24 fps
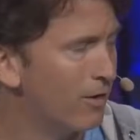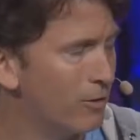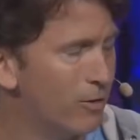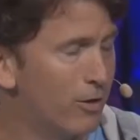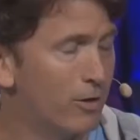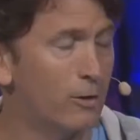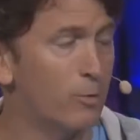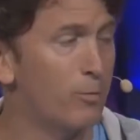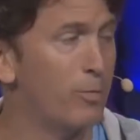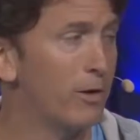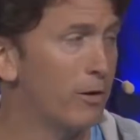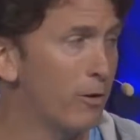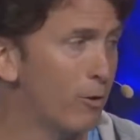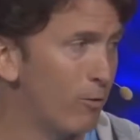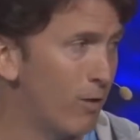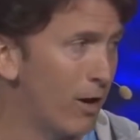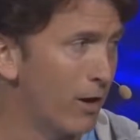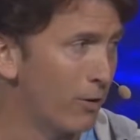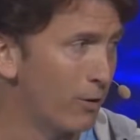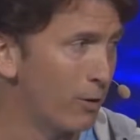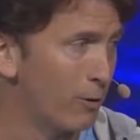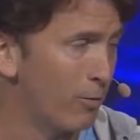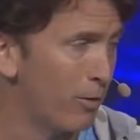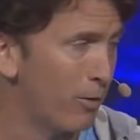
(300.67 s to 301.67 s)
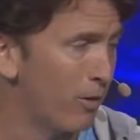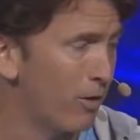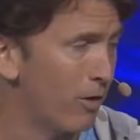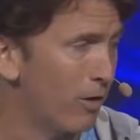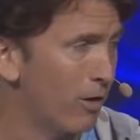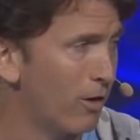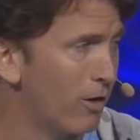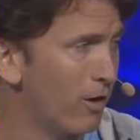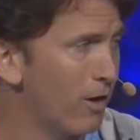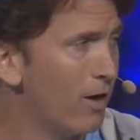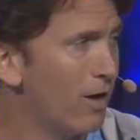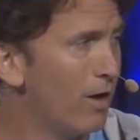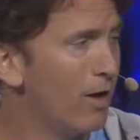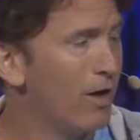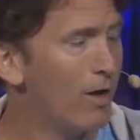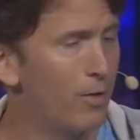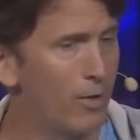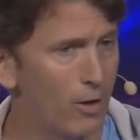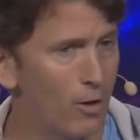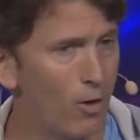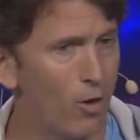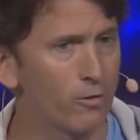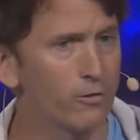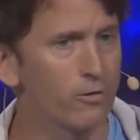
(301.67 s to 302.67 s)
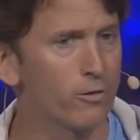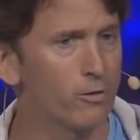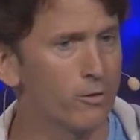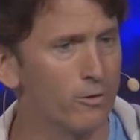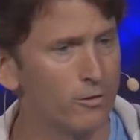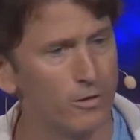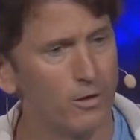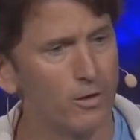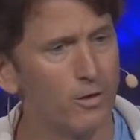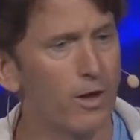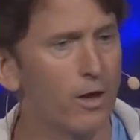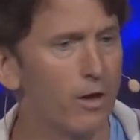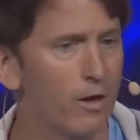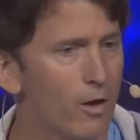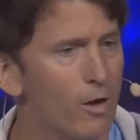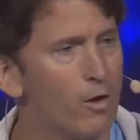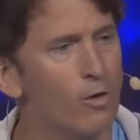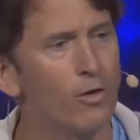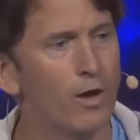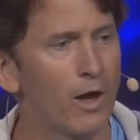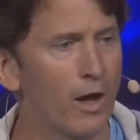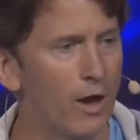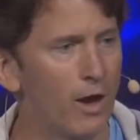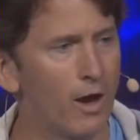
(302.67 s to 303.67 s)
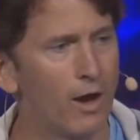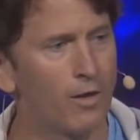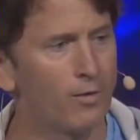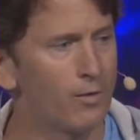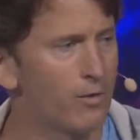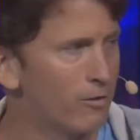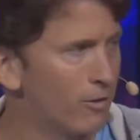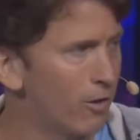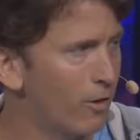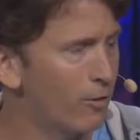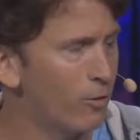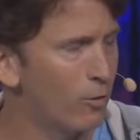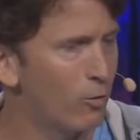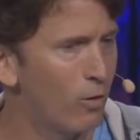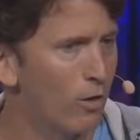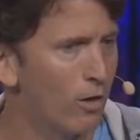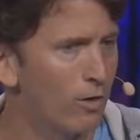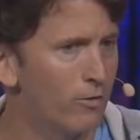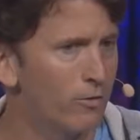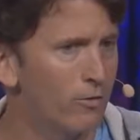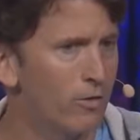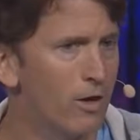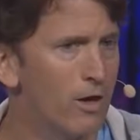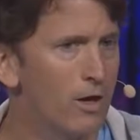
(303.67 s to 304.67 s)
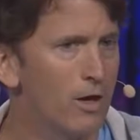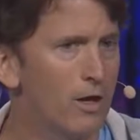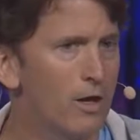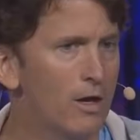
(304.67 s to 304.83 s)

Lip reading: You get to pick your regular perk and then also see like, okay, I got these other ones.